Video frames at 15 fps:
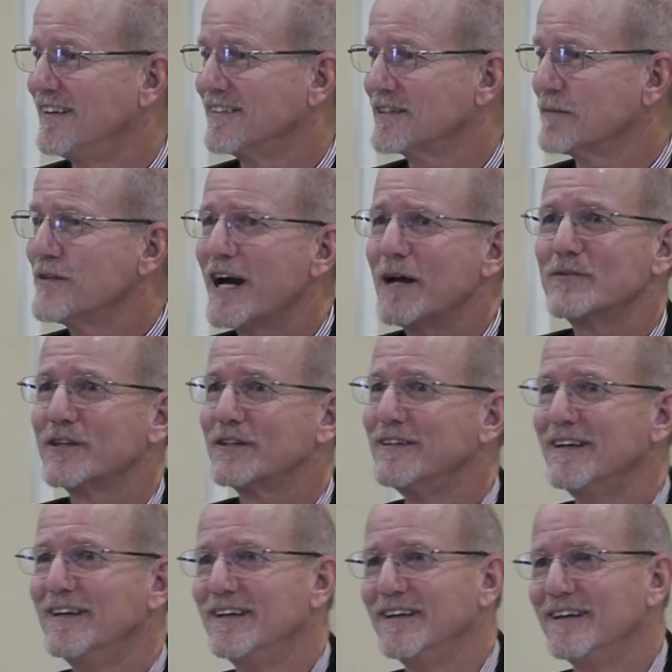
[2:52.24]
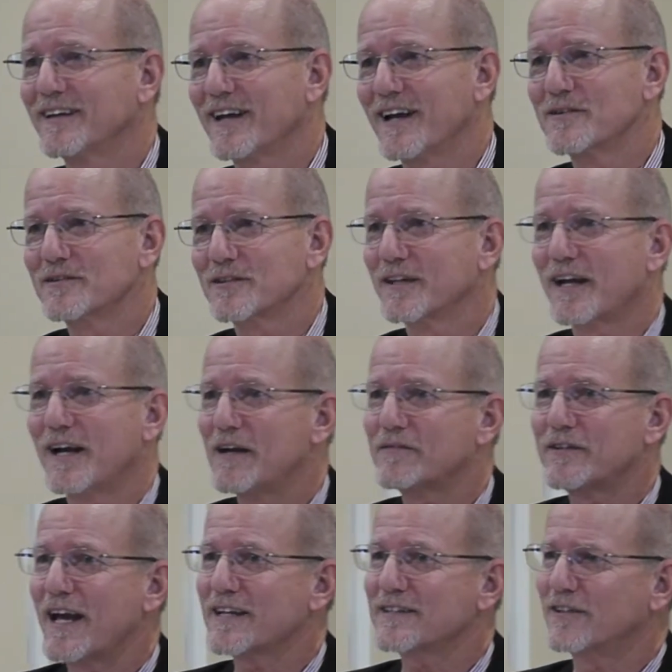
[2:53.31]
Sometimes in counseling, I'll have
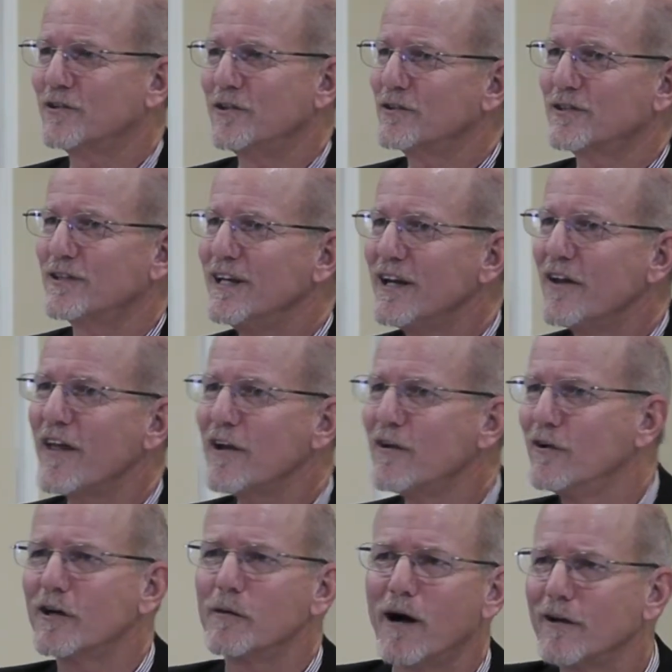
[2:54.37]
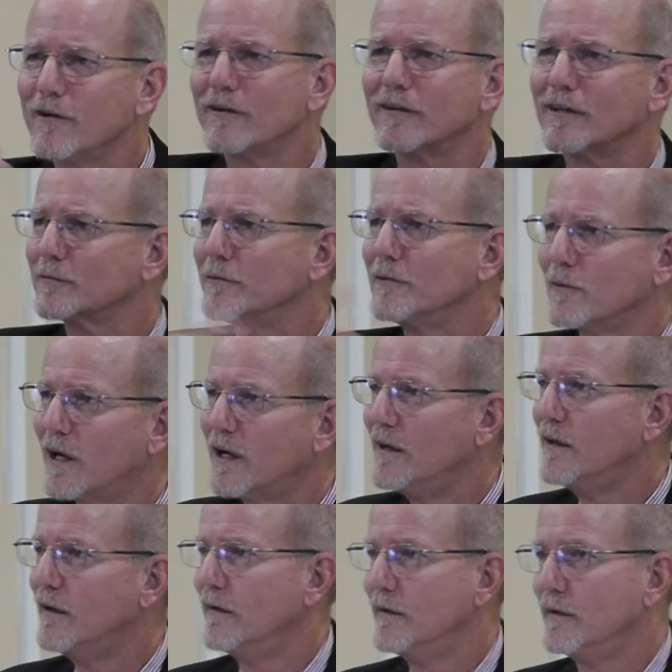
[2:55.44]
to ask that Do you see anything good about your husband or your wife?
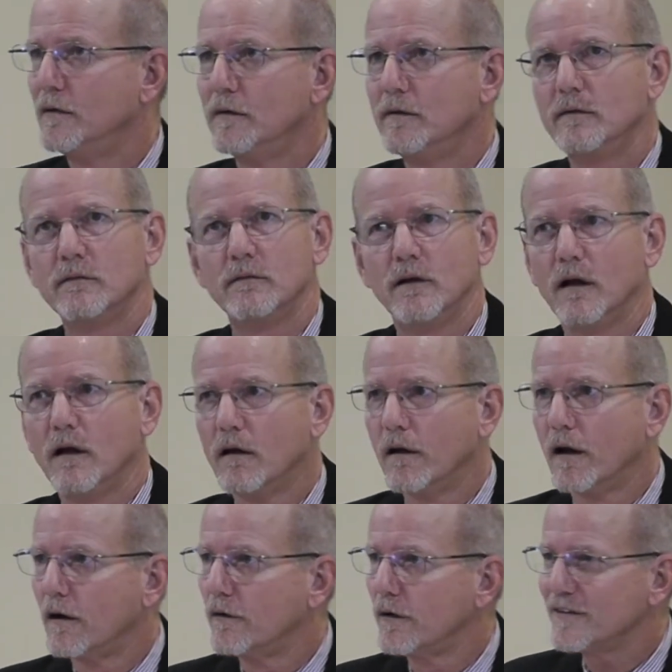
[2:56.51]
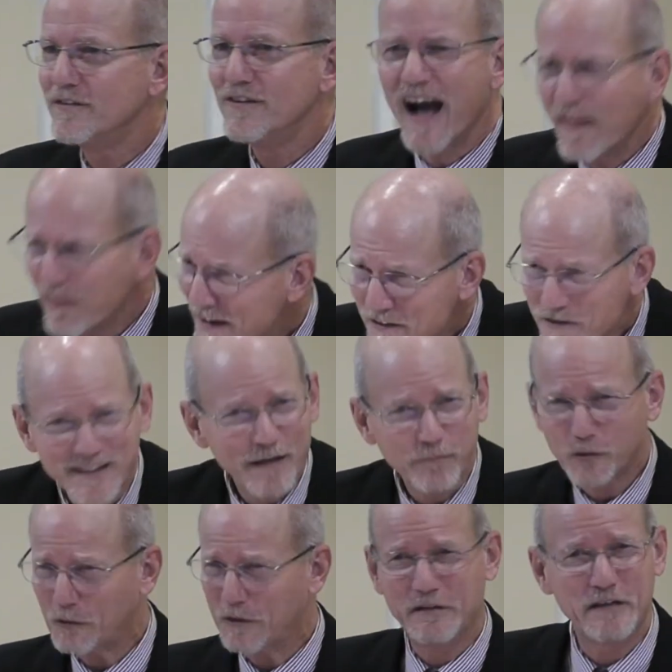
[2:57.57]
Well, nothing. There's
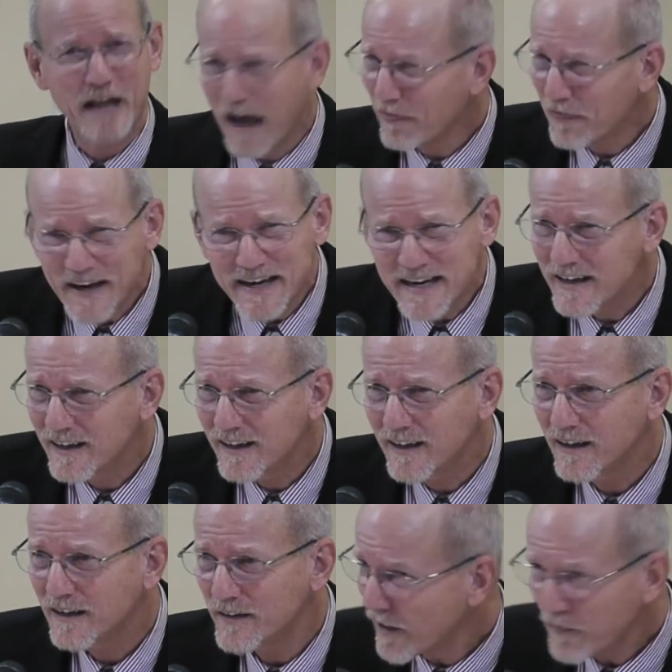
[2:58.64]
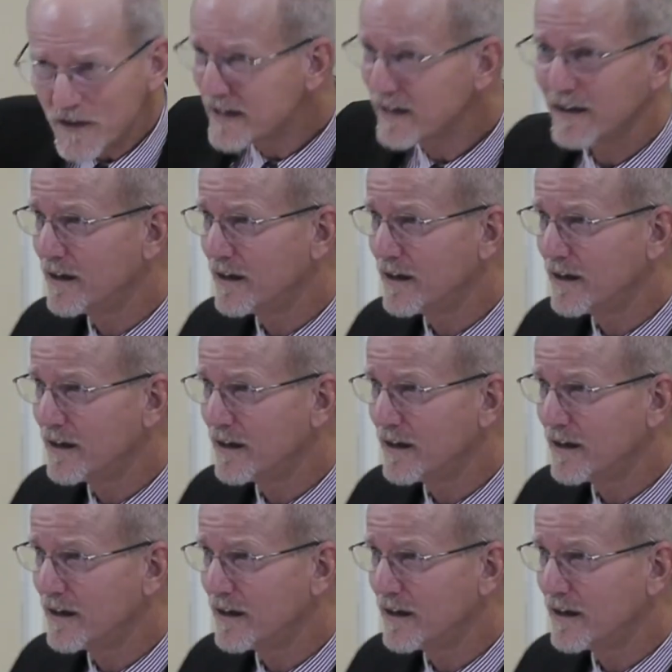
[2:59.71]
absolutely nothing. Nothing.